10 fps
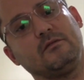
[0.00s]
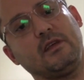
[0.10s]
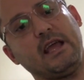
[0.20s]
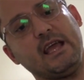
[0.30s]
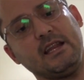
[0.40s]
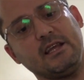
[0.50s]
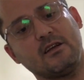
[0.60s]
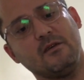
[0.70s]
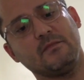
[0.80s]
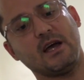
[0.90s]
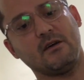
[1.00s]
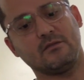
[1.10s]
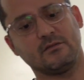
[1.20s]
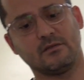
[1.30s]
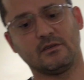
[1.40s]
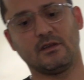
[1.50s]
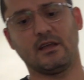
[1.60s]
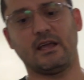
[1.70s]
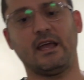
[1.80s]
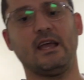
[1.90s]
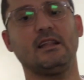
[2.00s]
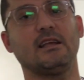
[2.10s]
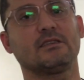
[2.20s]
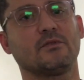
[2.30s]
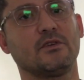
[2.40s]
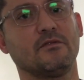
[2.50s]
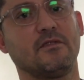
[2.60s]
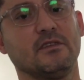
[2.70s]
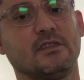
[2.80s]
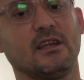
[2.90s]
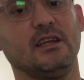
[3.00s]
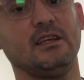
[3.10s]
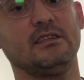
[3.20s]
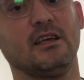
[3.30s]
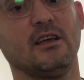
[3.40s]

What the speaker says: and it comes down. And that's what your filter is.